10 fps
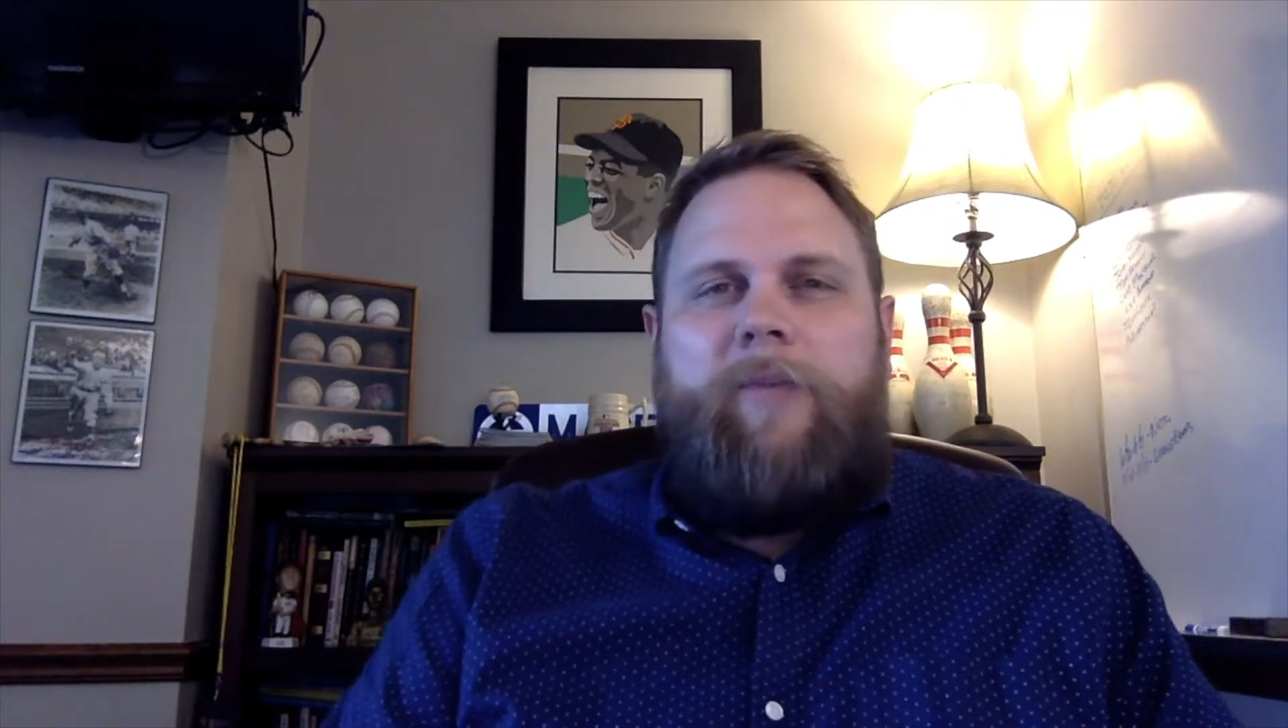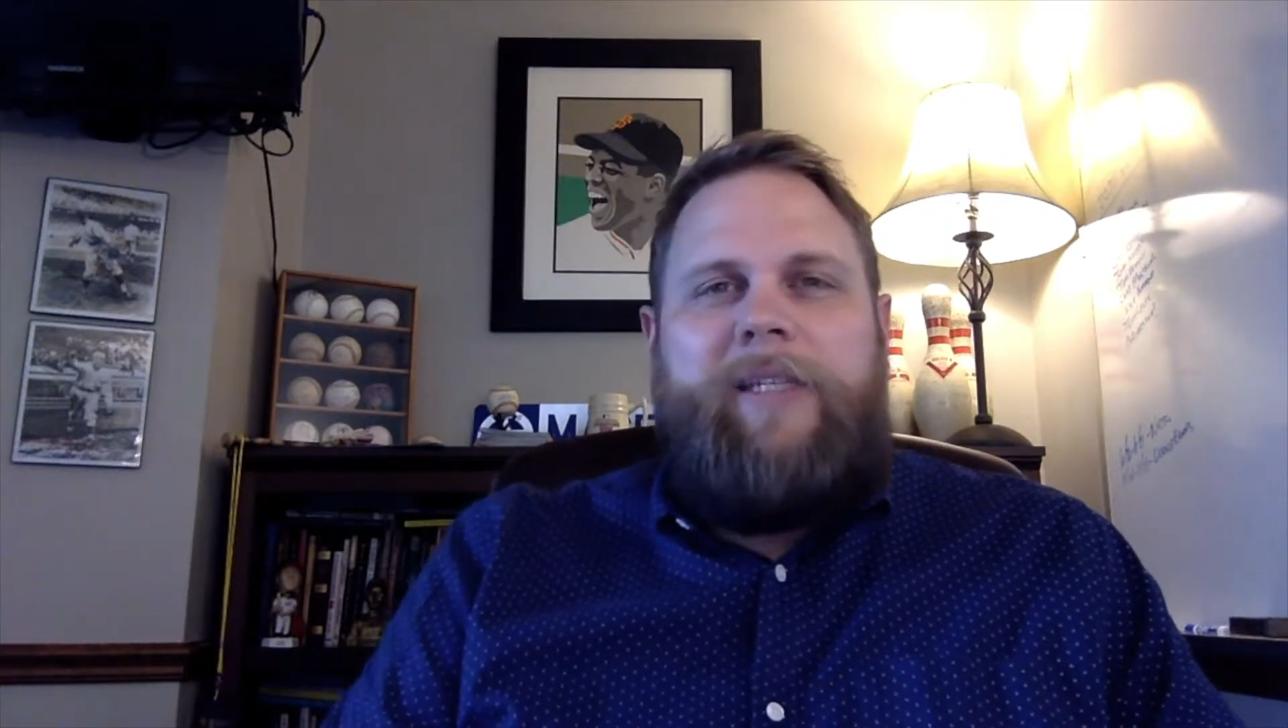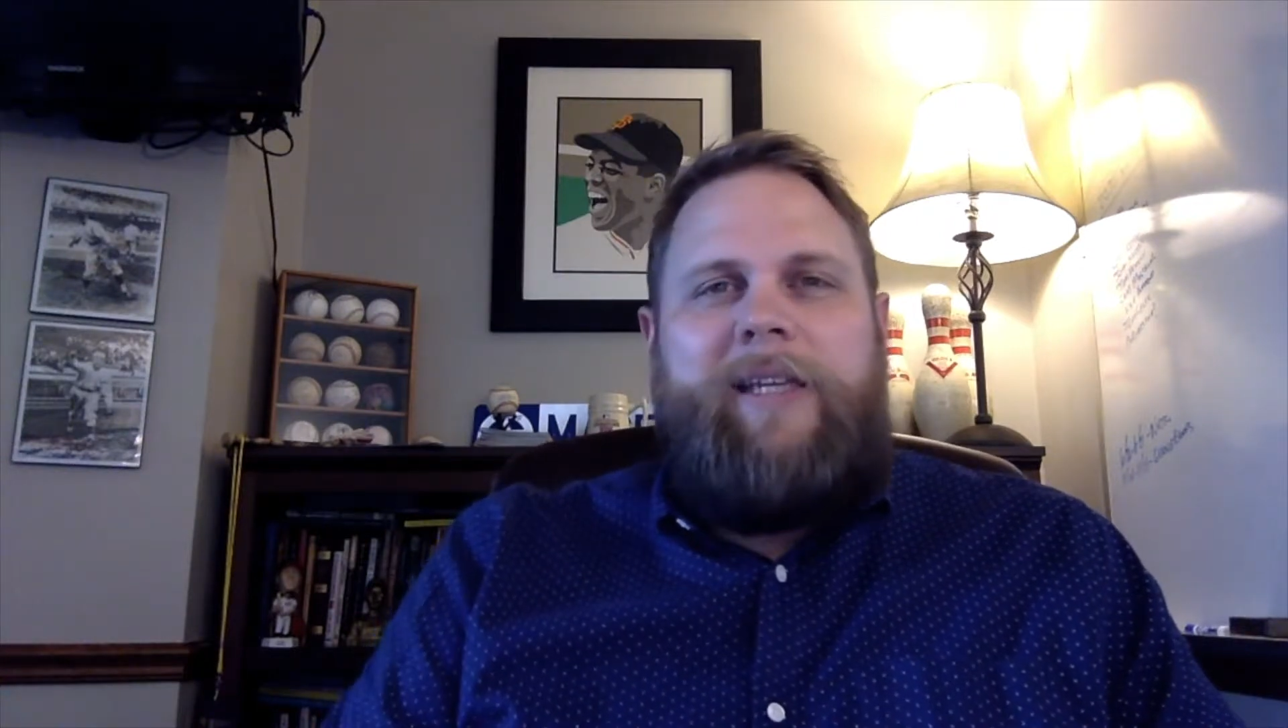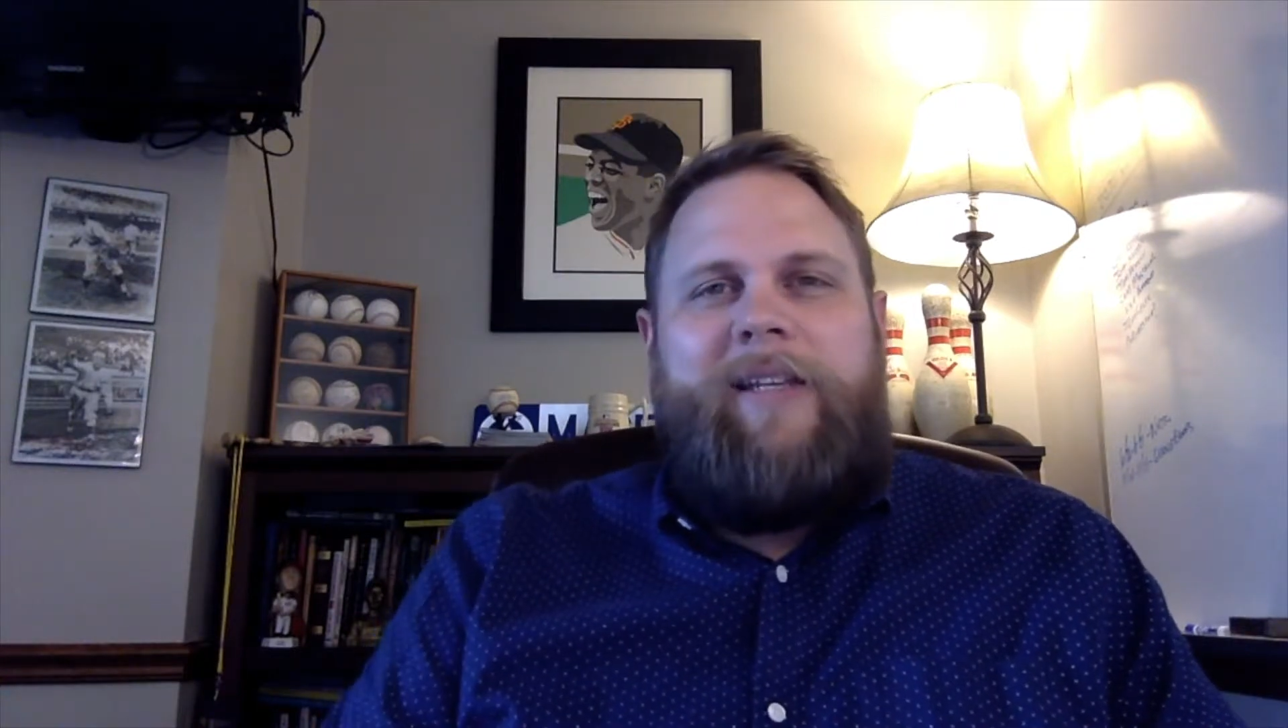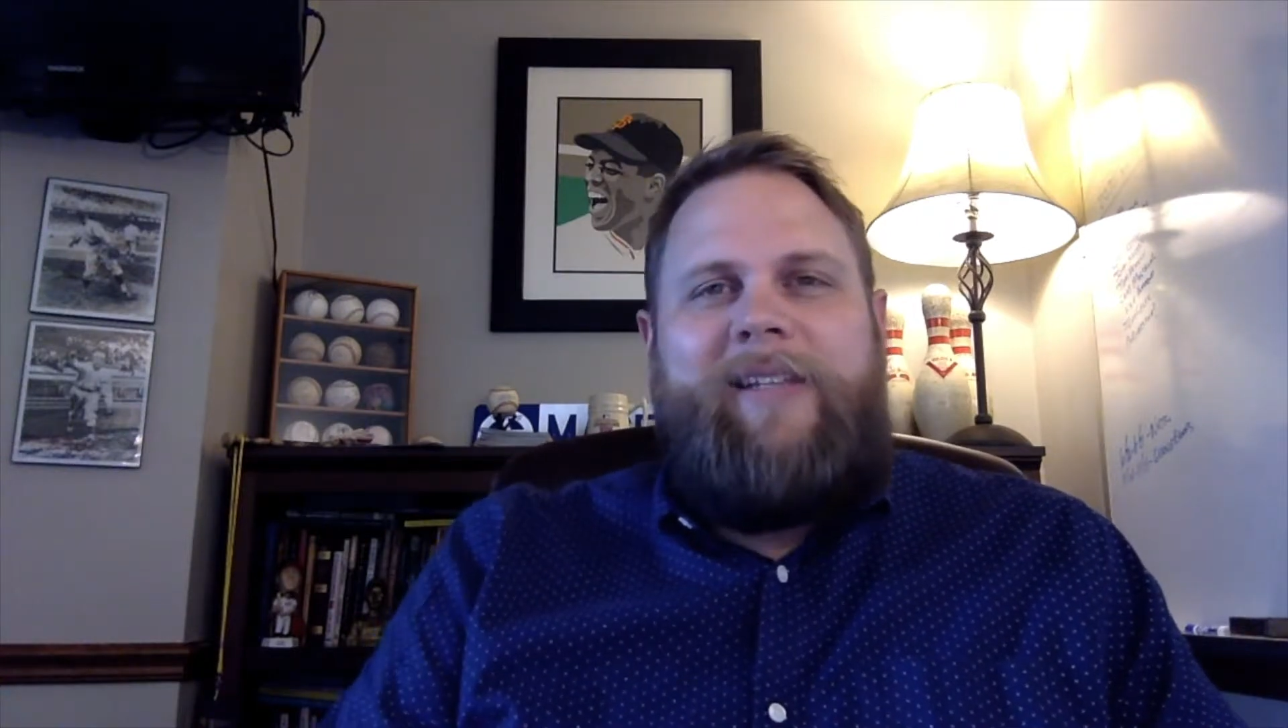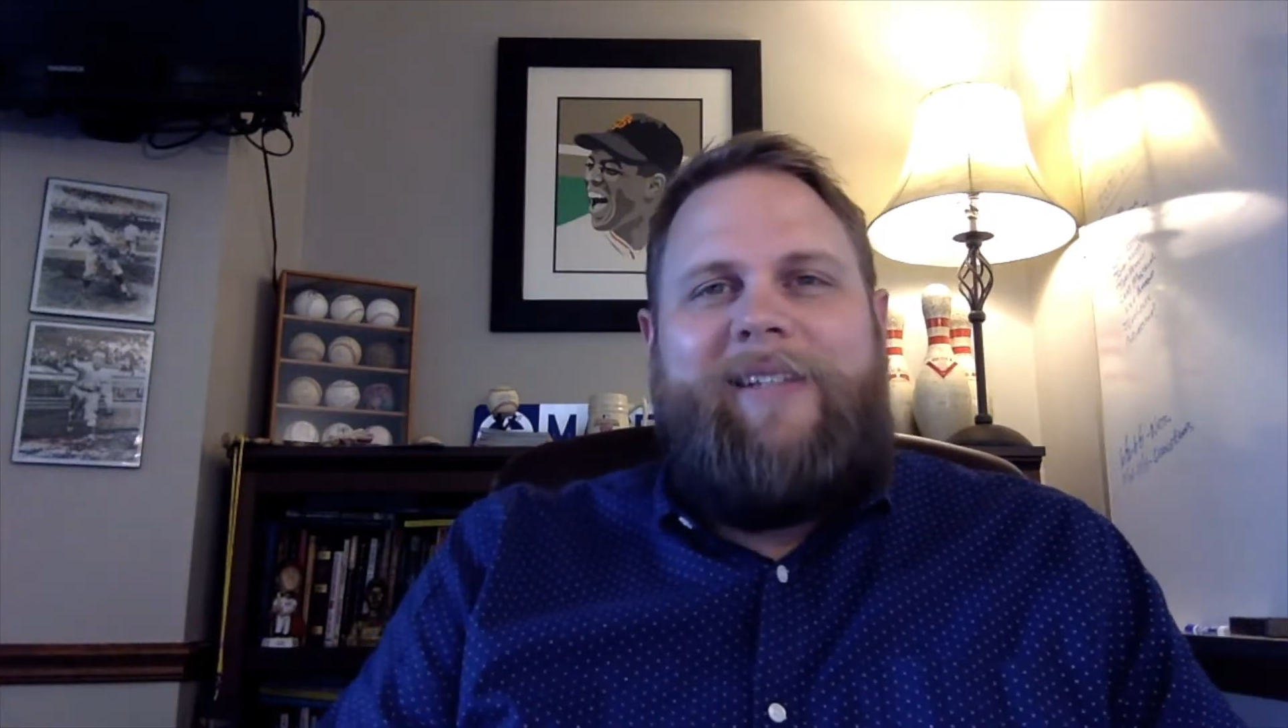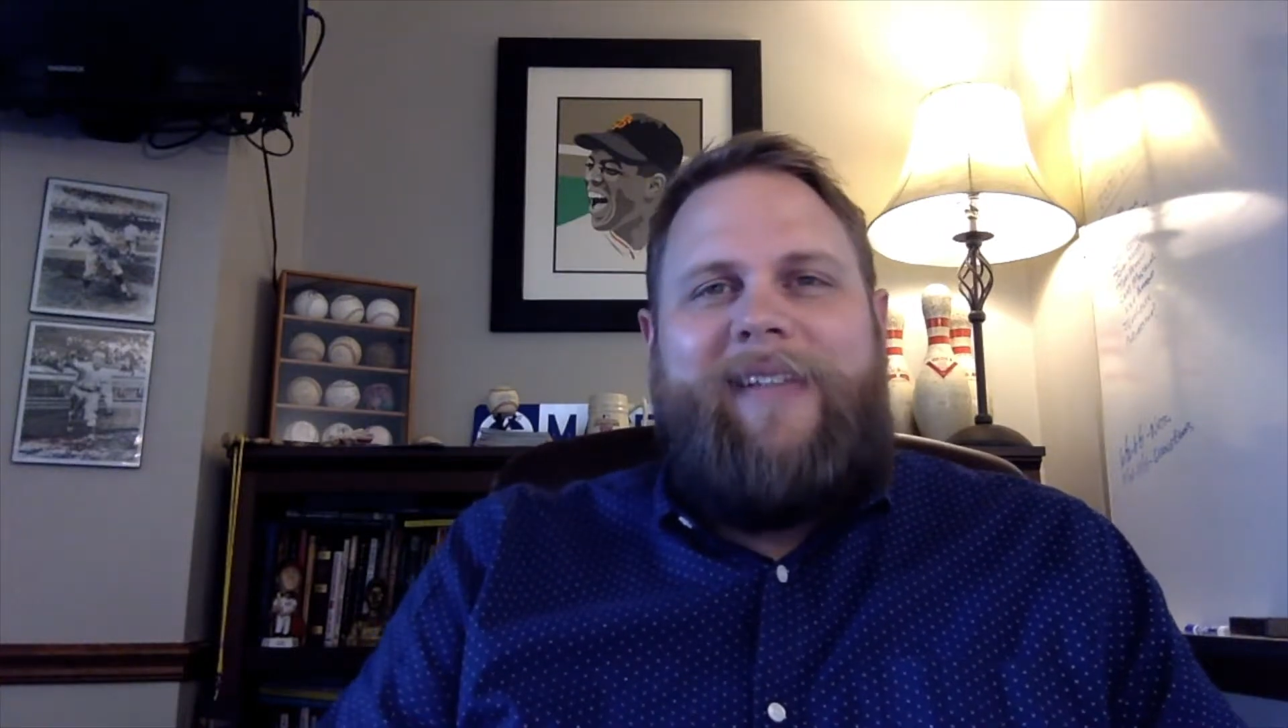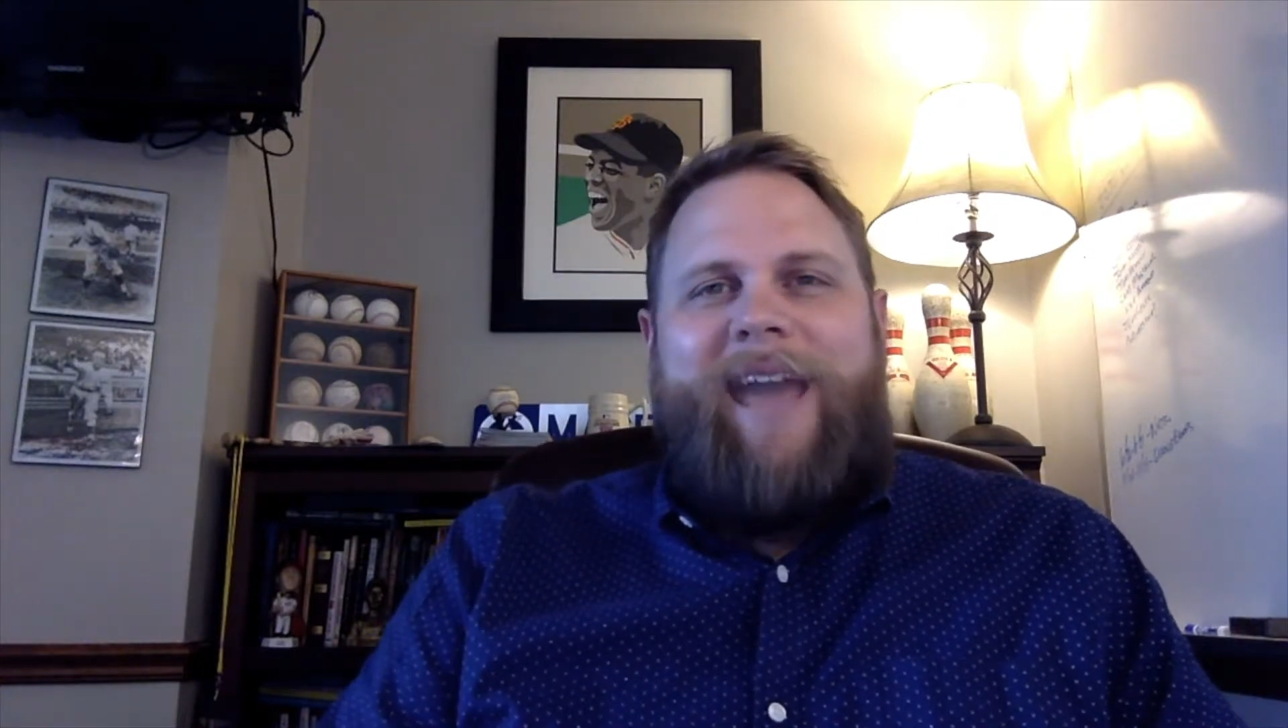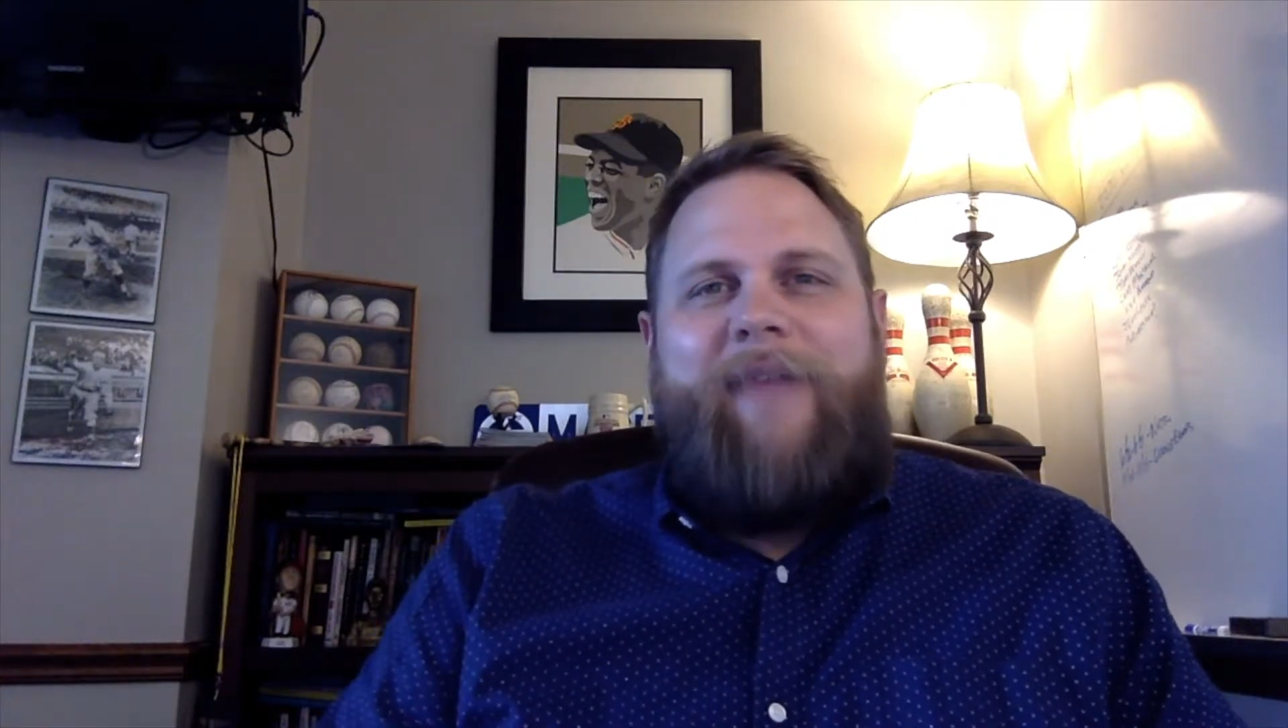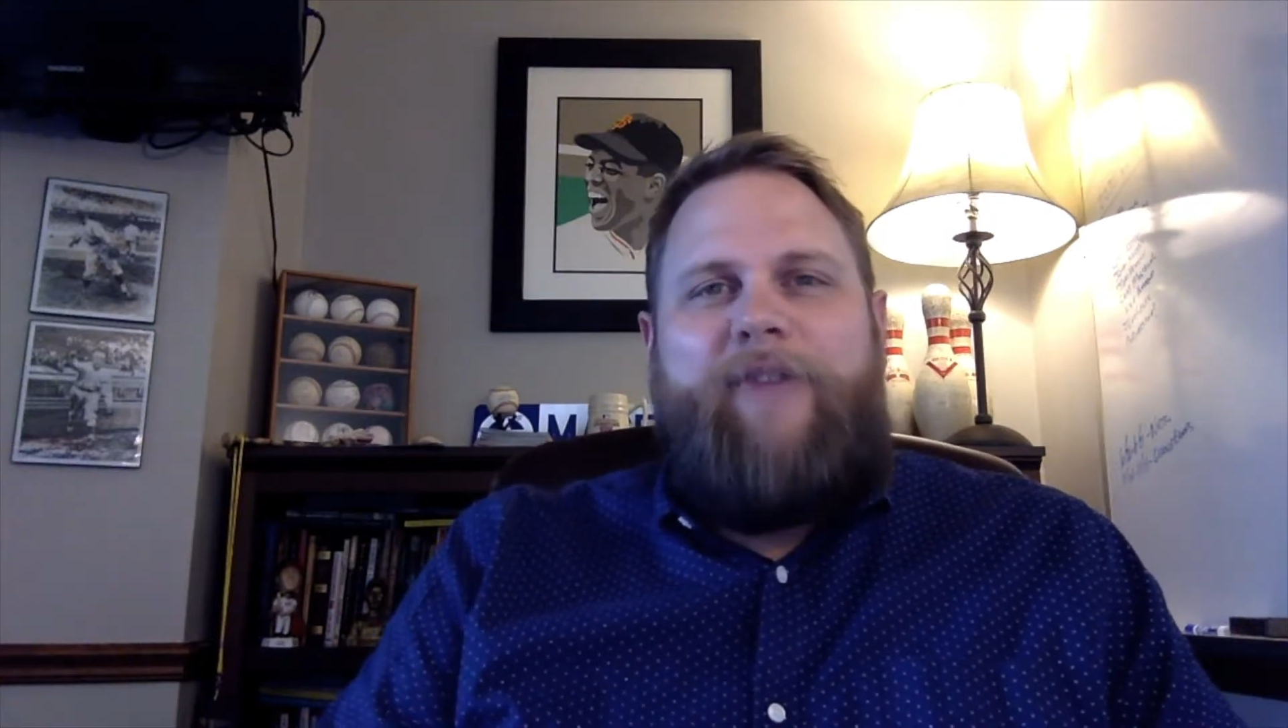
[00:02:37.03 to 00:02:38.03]
we tend to
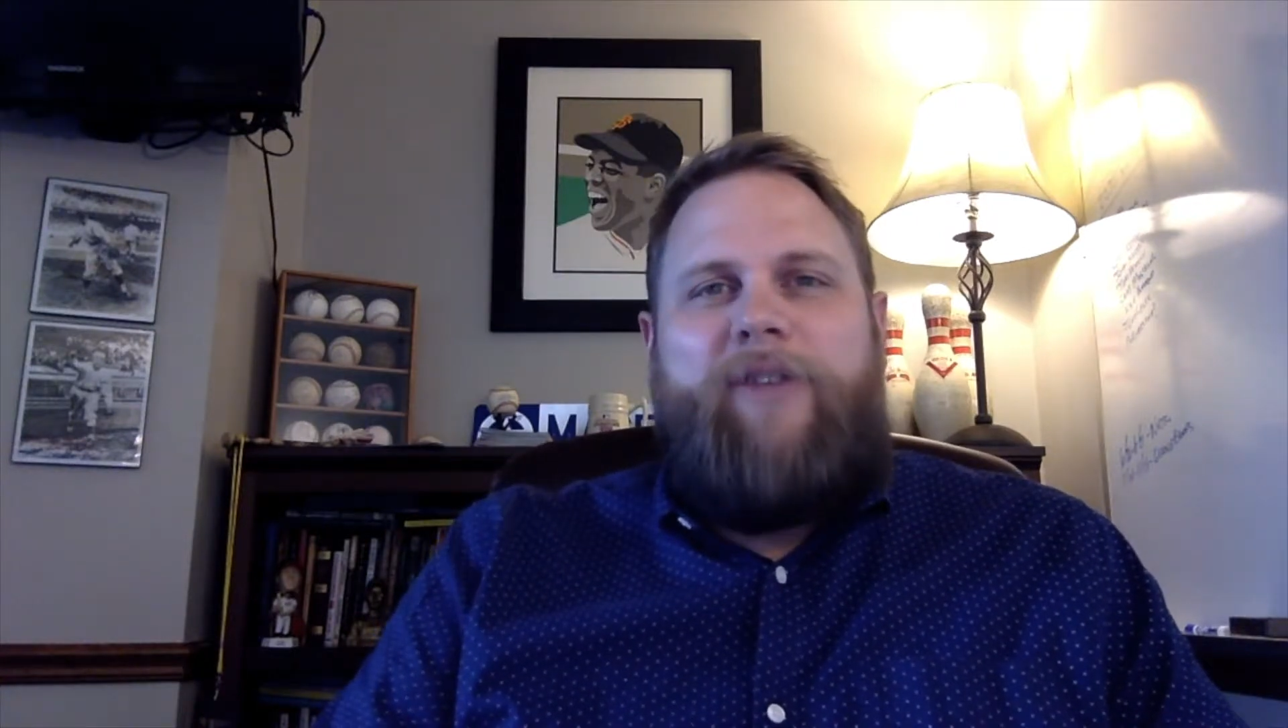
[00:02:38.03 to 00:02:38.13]
staff